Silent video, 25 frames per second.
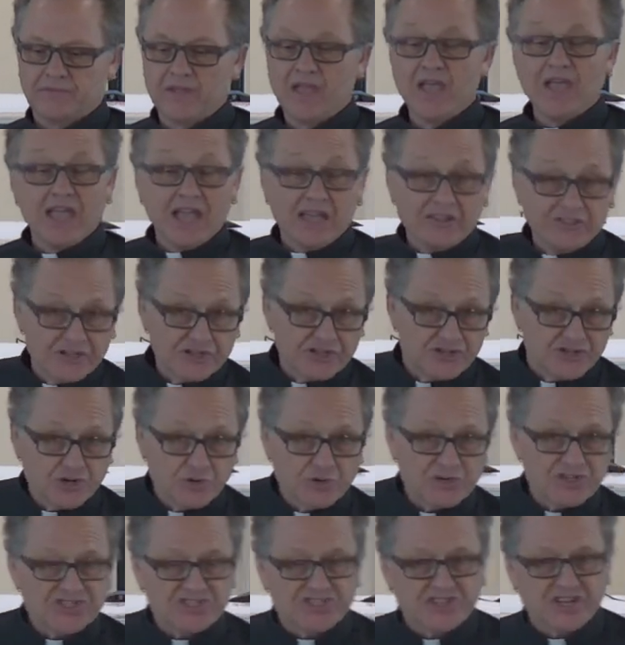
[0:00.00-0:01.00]
In the
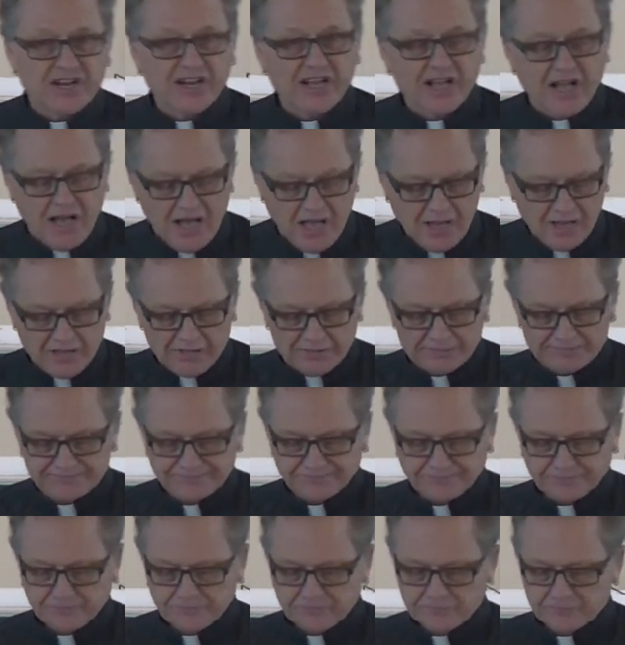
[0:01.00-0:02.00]
Jewish synagogue,
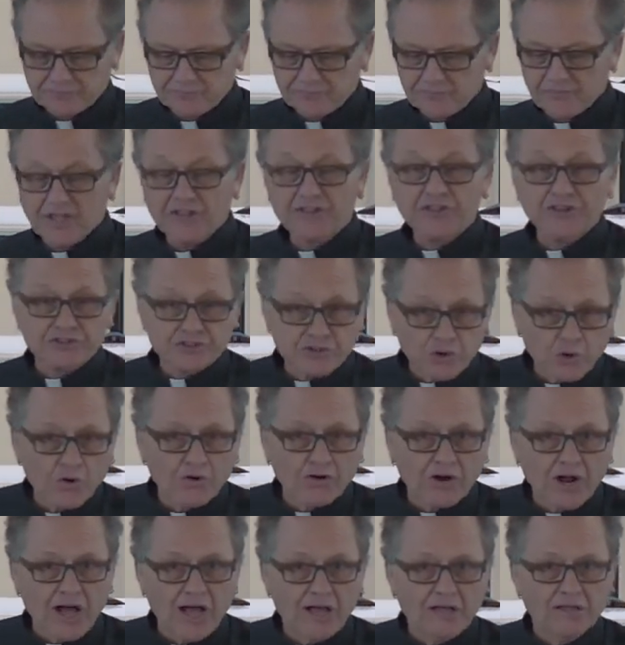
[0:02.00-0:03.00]
the
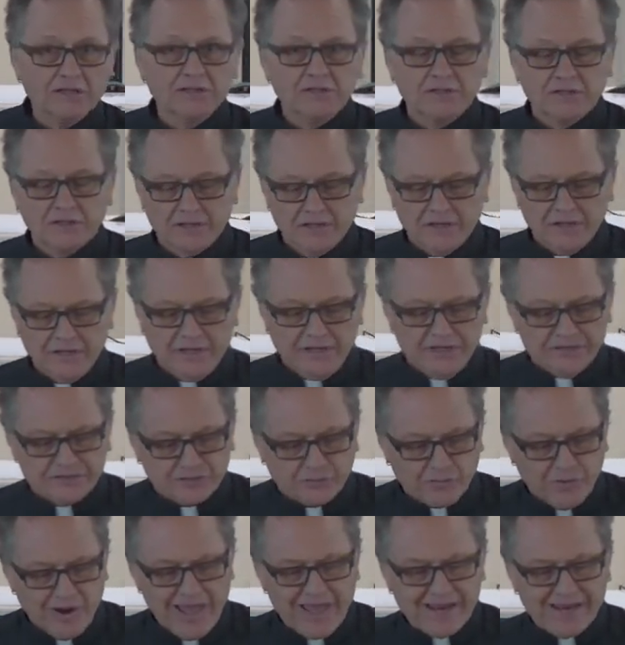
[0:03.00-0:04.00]
Torah is
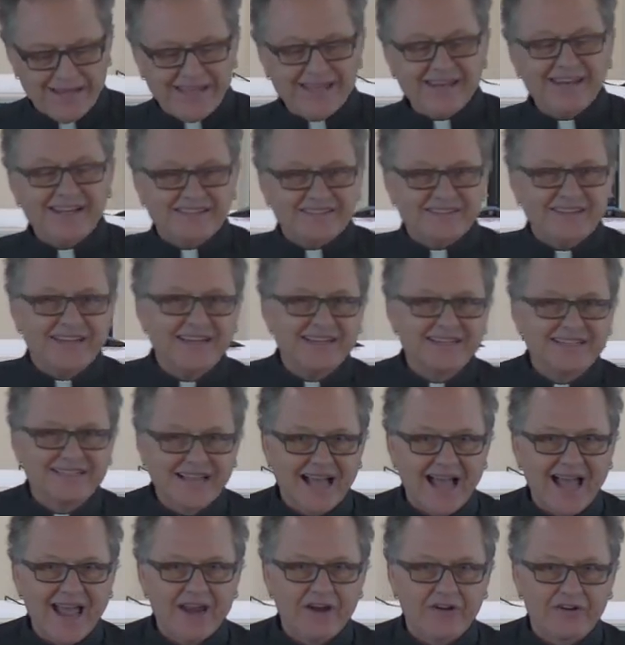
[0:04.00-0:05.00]
read in its
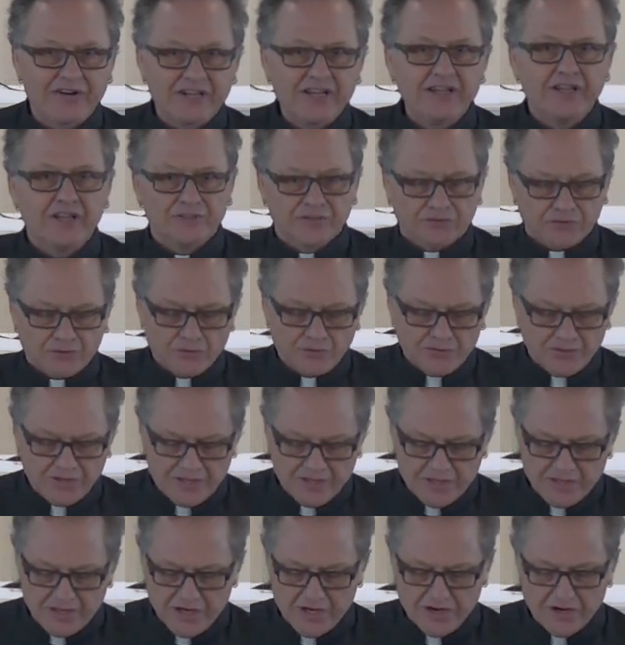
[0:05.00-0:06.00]
entirety through the
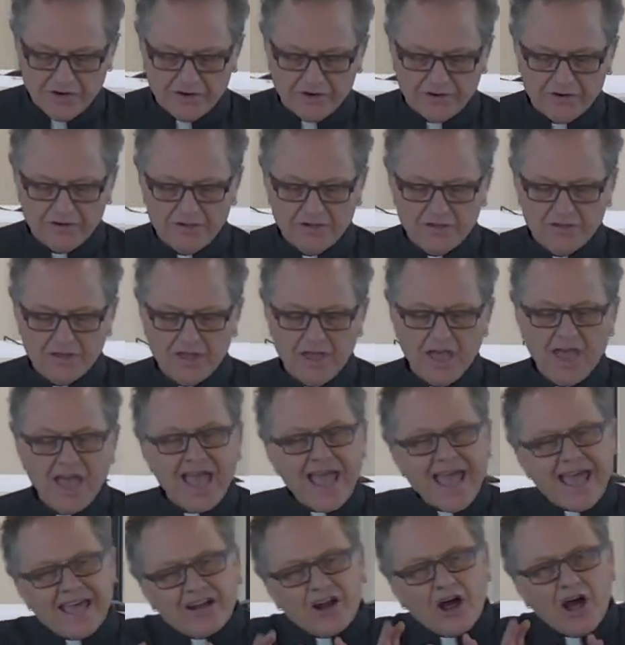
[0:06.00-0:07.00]
year.
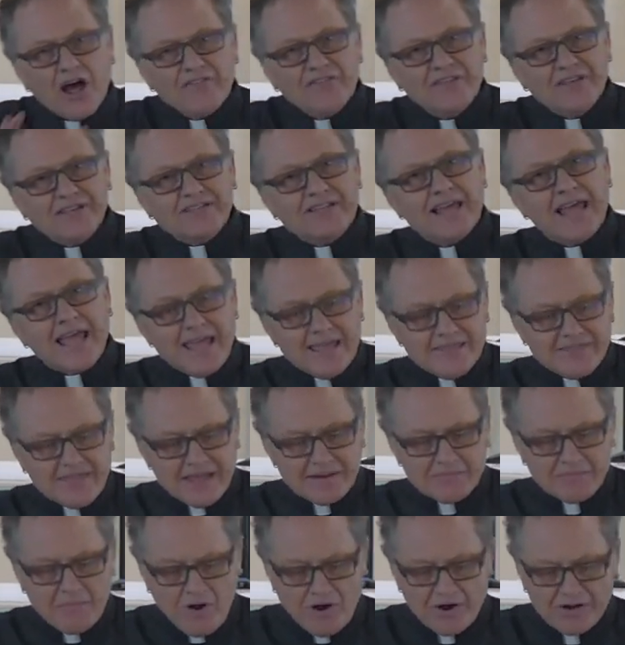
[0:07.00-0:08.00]
And on the day that
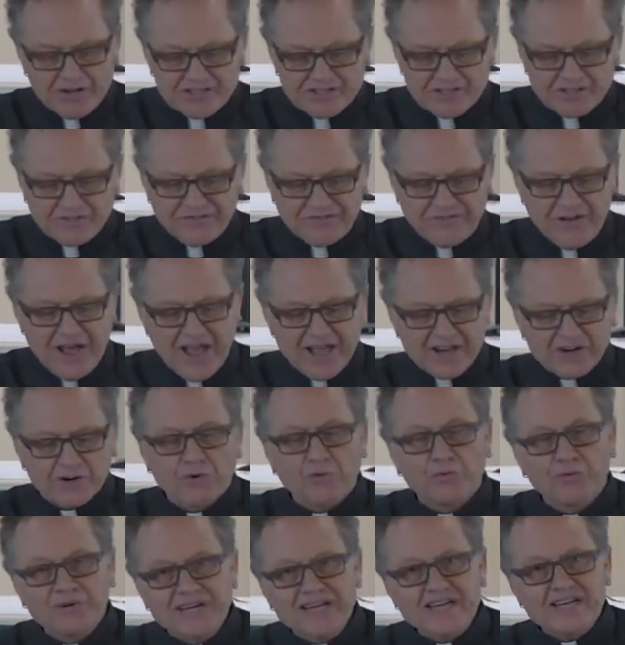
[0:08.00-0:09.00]
marks the final
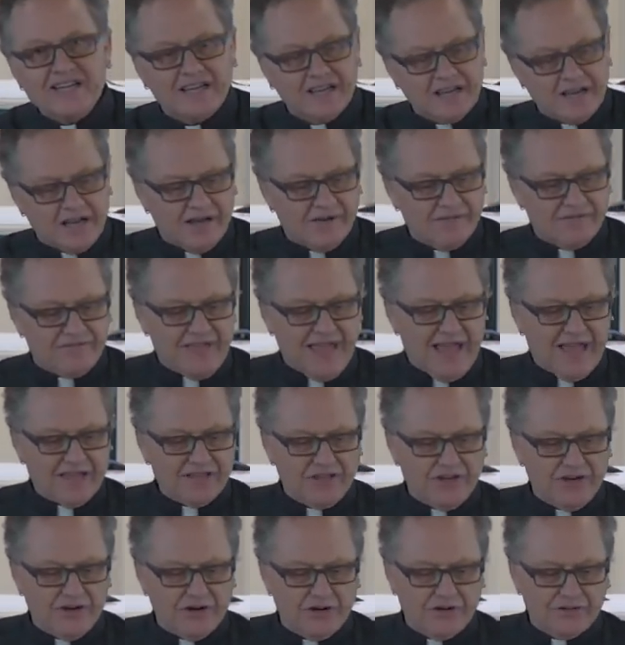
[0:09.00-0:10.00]
reading of that
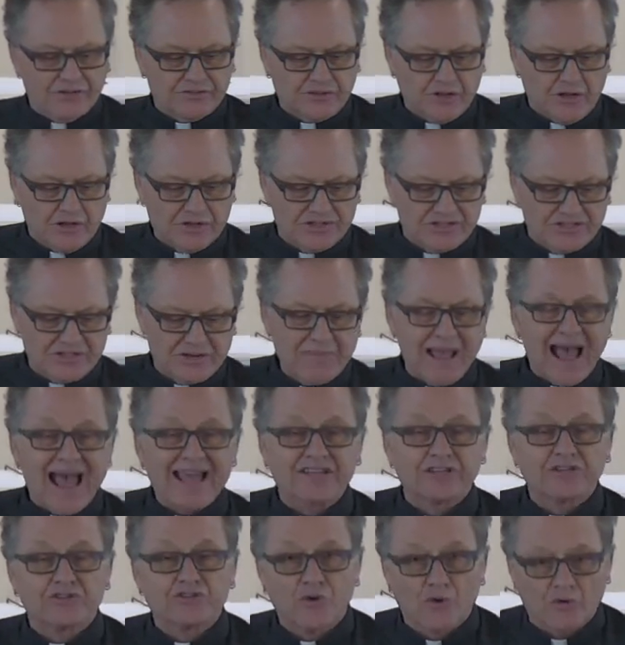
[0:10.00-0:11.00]
year, it's called Simchat
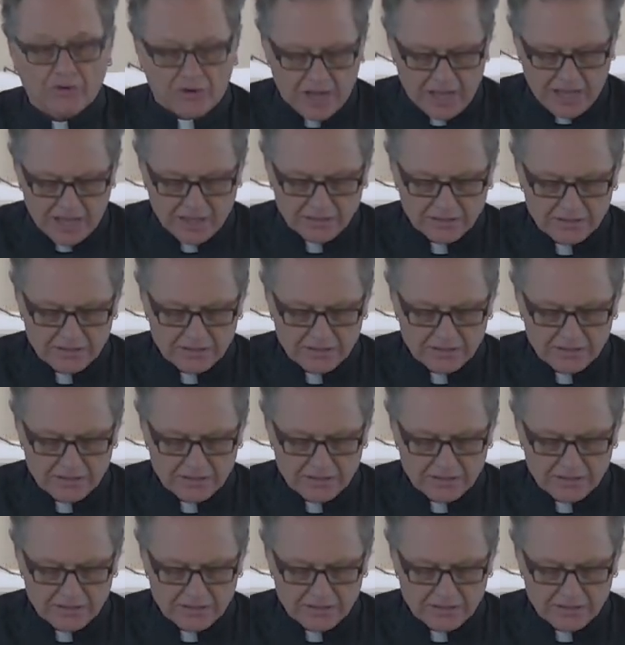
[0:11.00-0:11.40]
Torah,